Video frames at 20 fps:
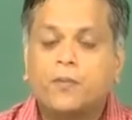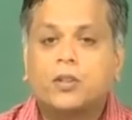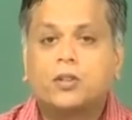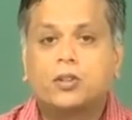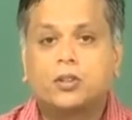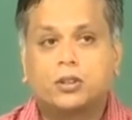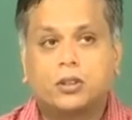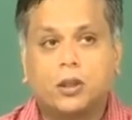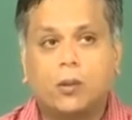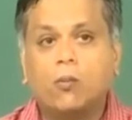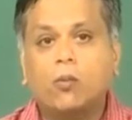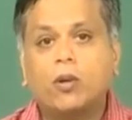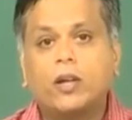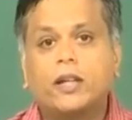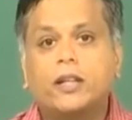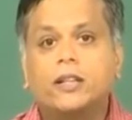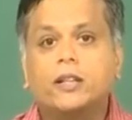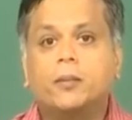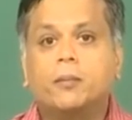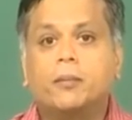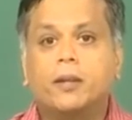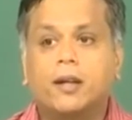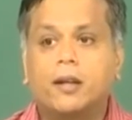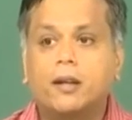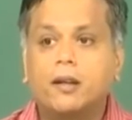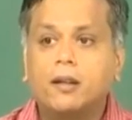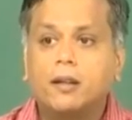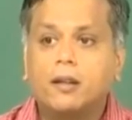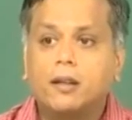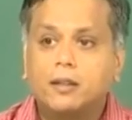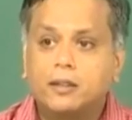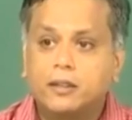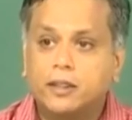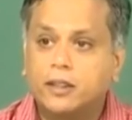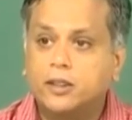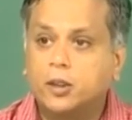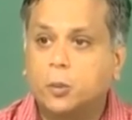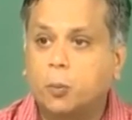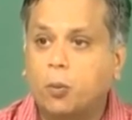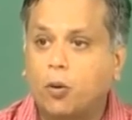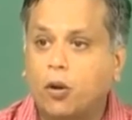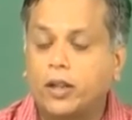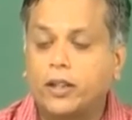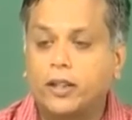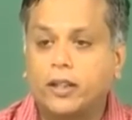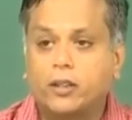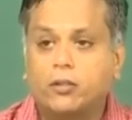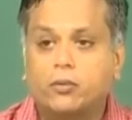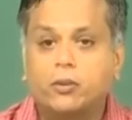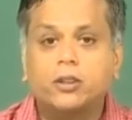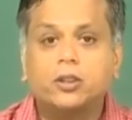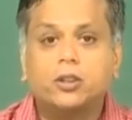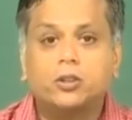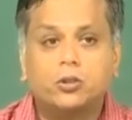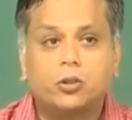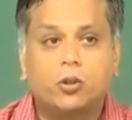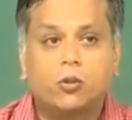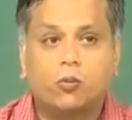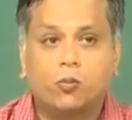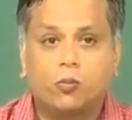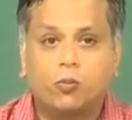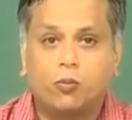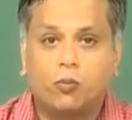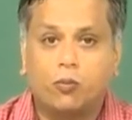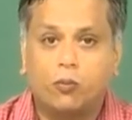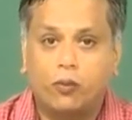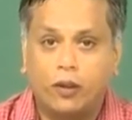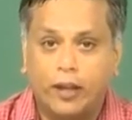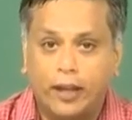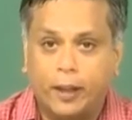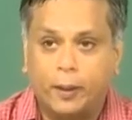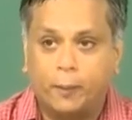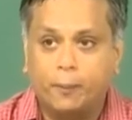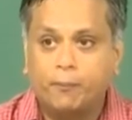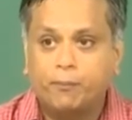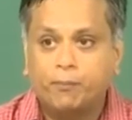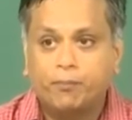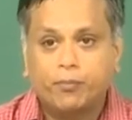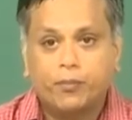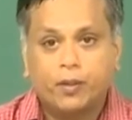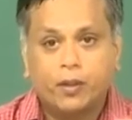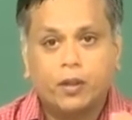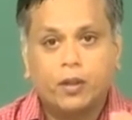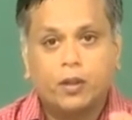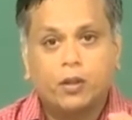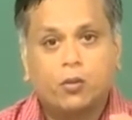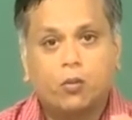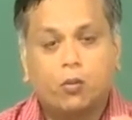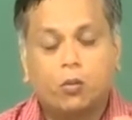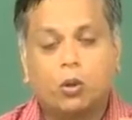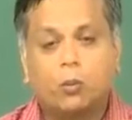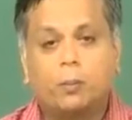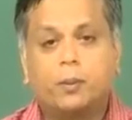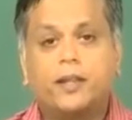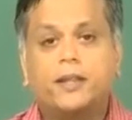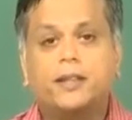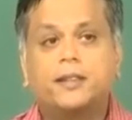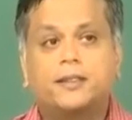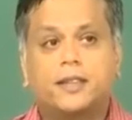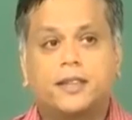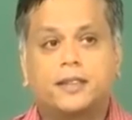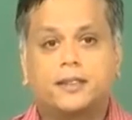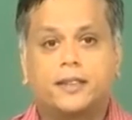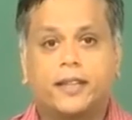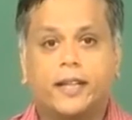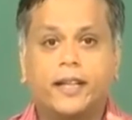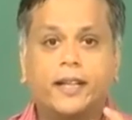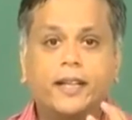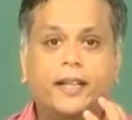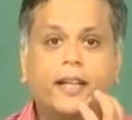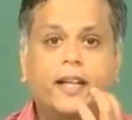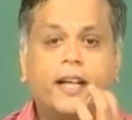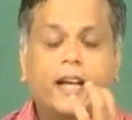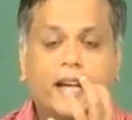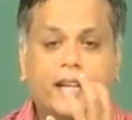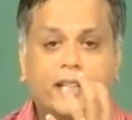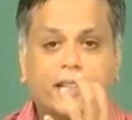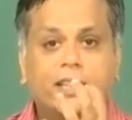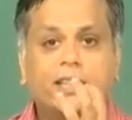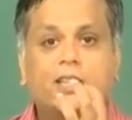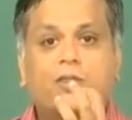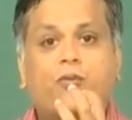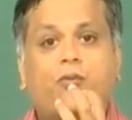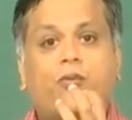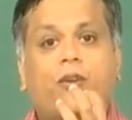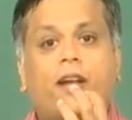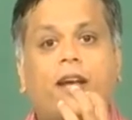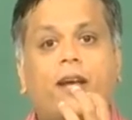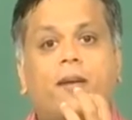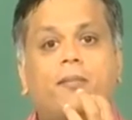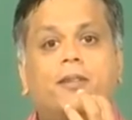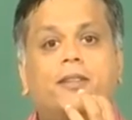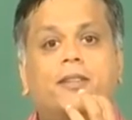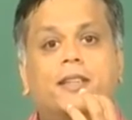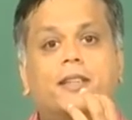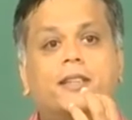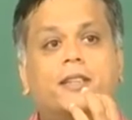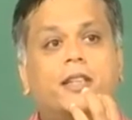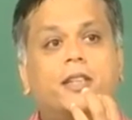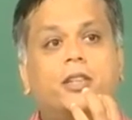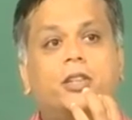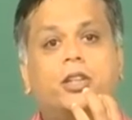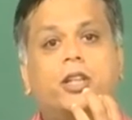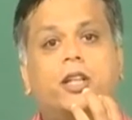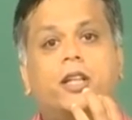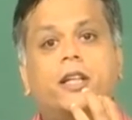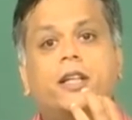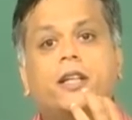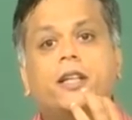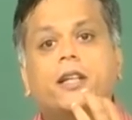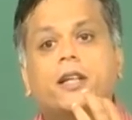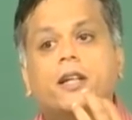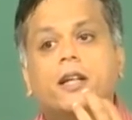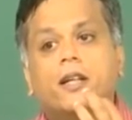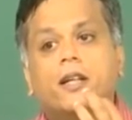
So, somewhere in the middle there is a point at which your flame would be sustained, and this flame is essentially